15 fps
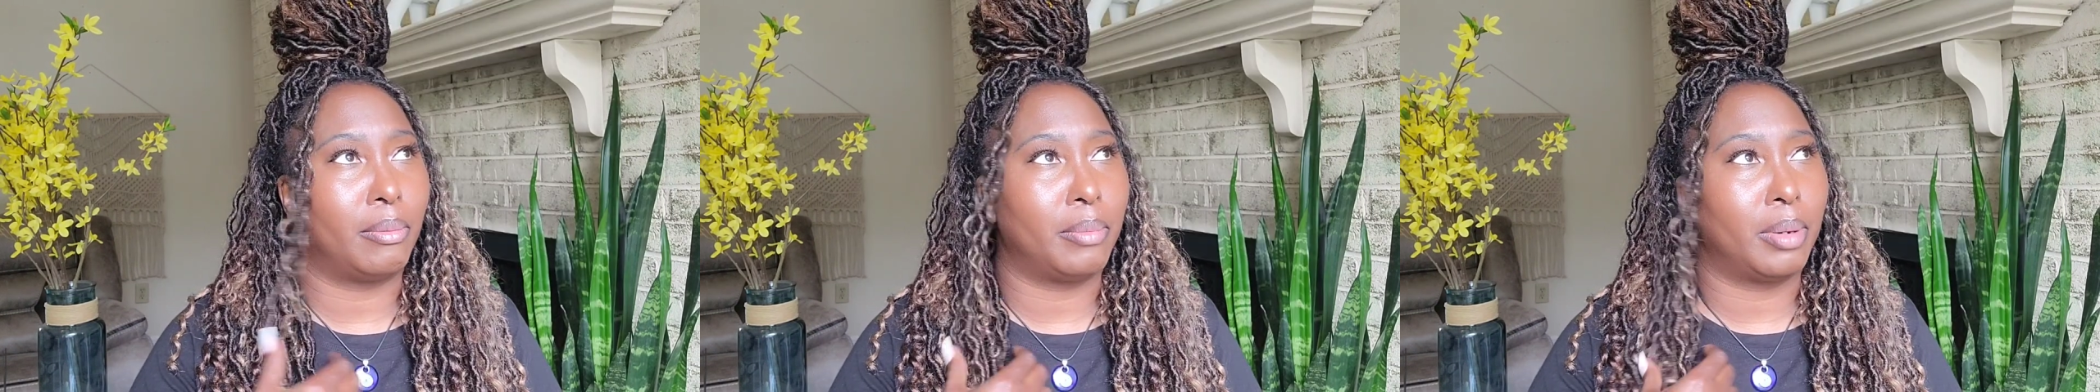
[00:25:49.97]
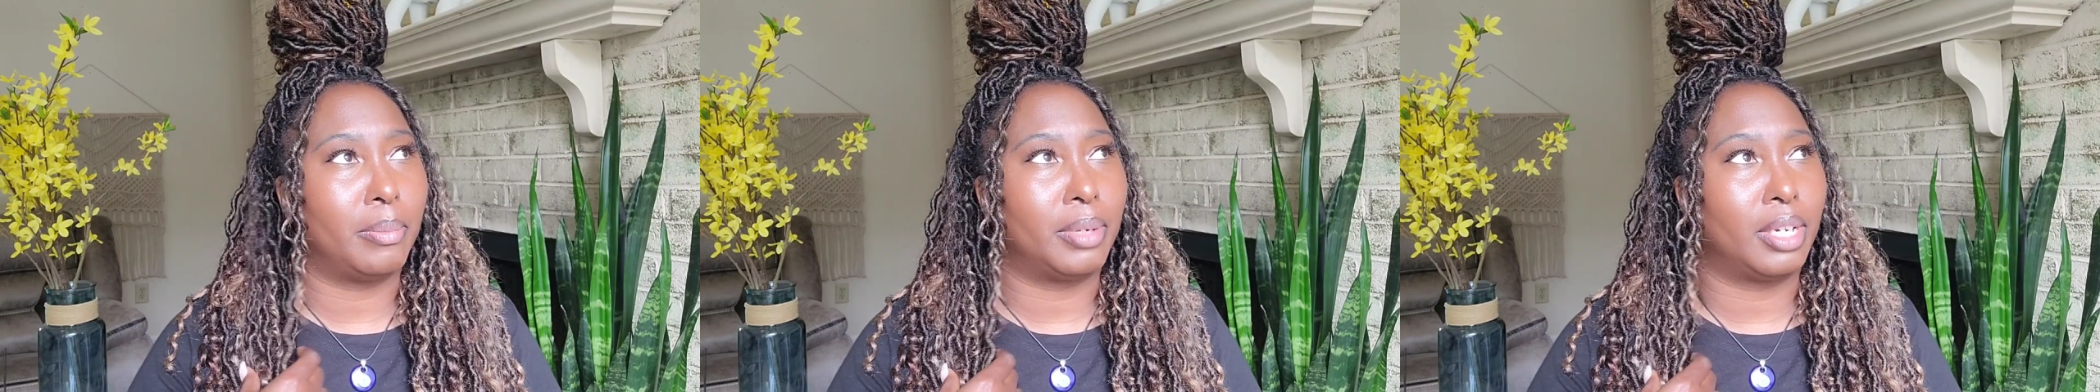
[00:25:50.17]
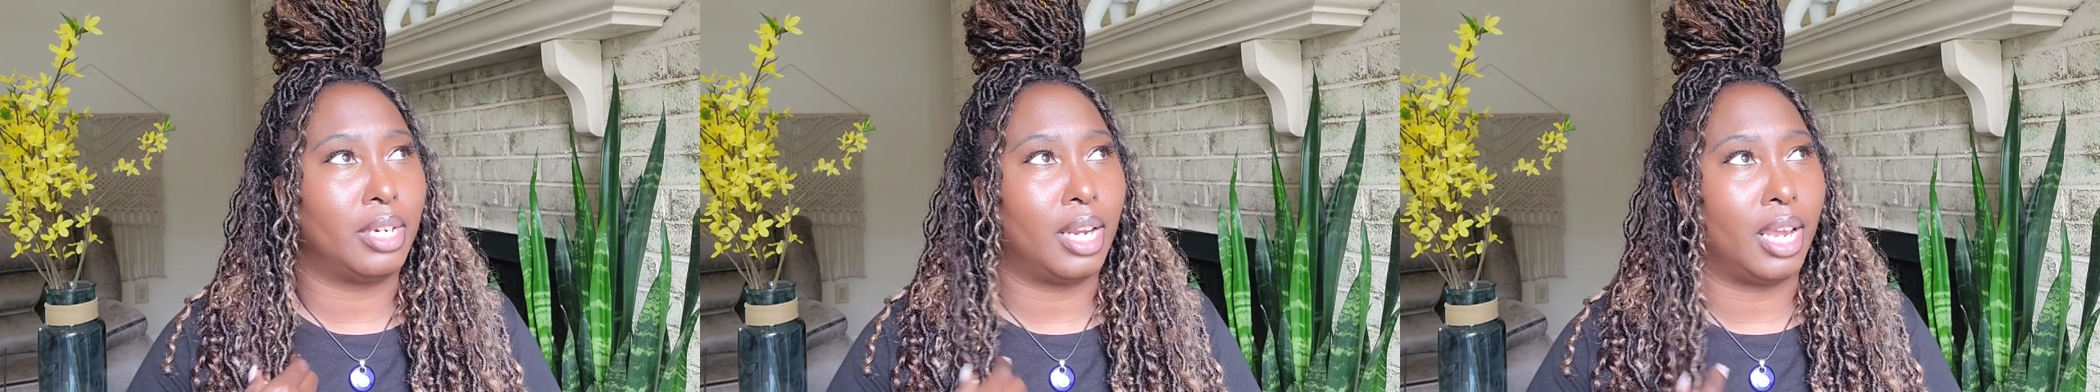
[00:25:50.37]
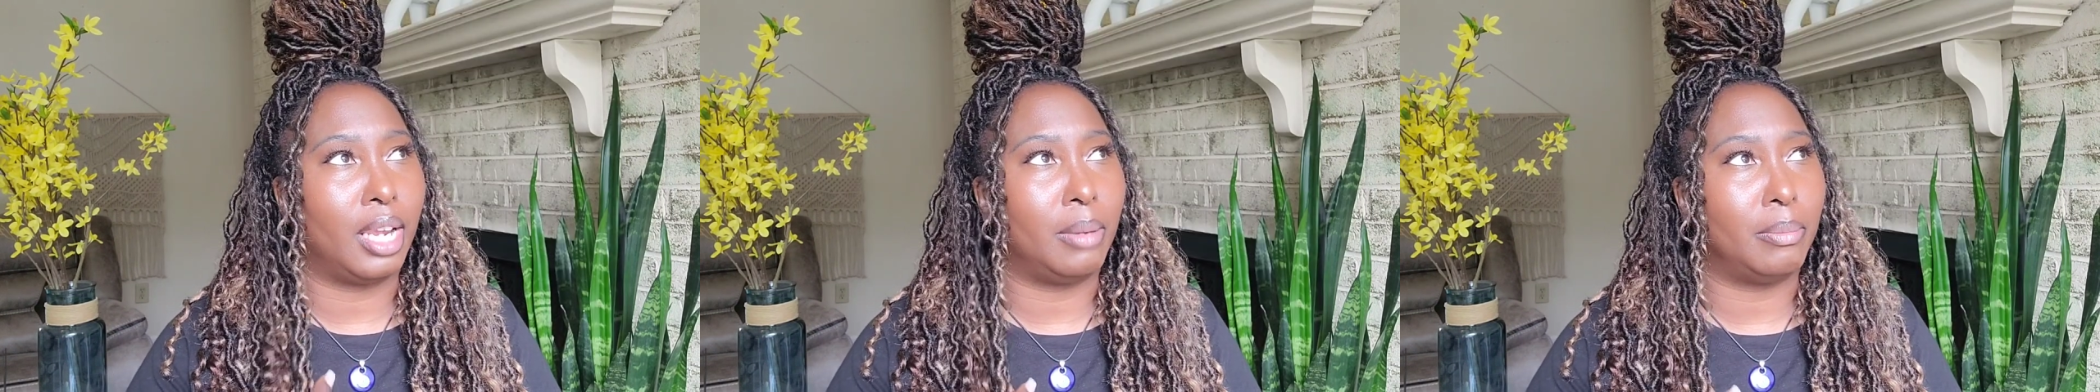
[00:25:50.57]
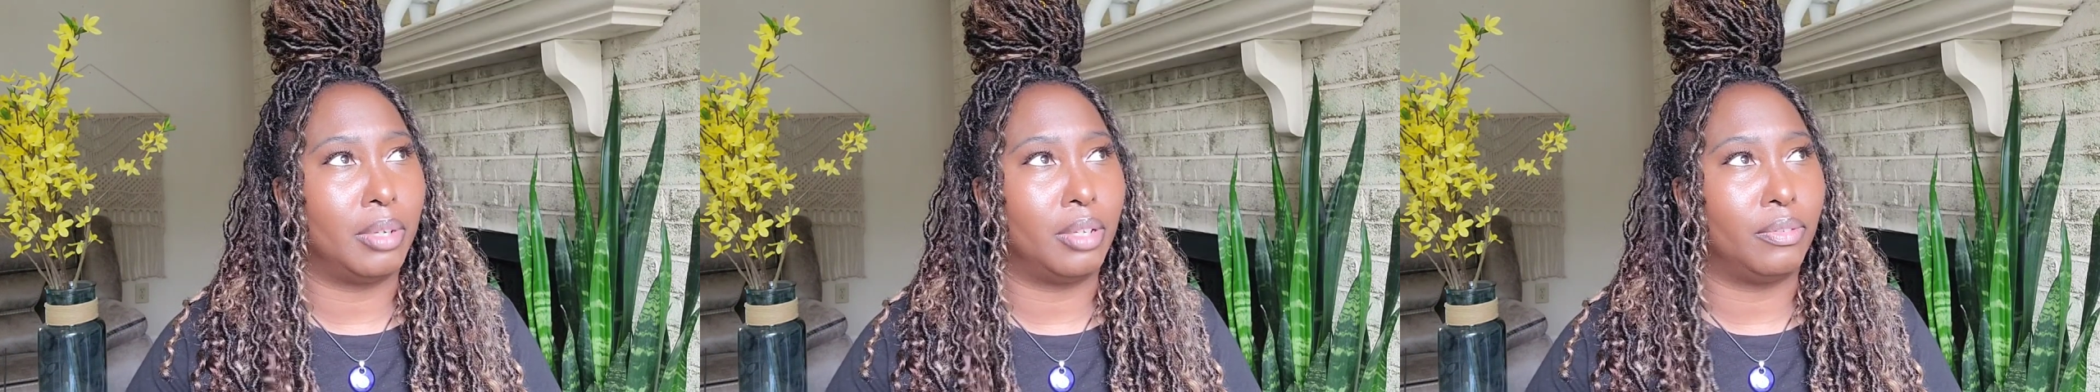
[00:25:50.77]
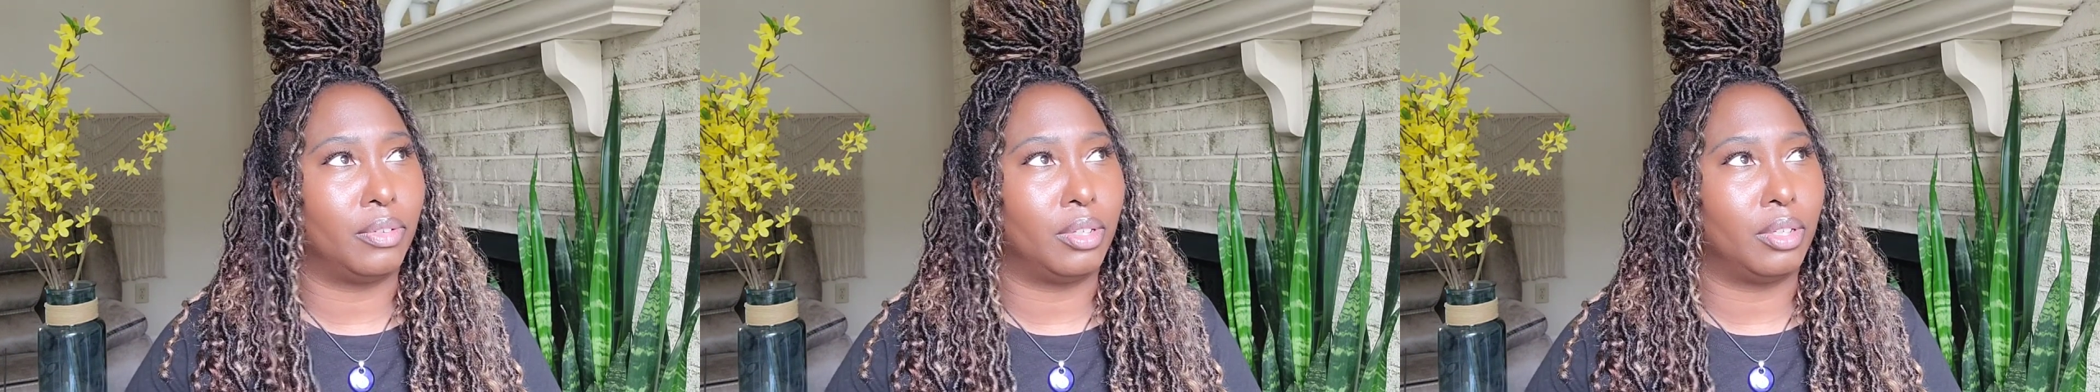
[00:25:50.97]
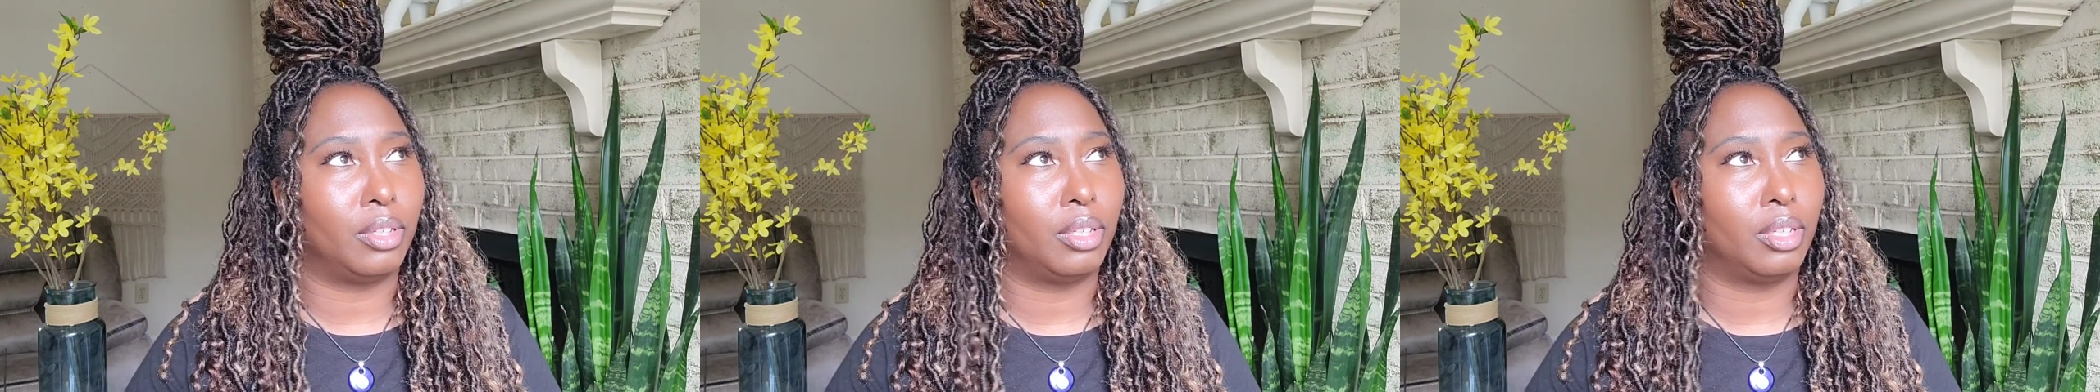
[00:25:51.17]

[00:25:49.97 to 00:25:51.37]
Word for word: remember the name of it.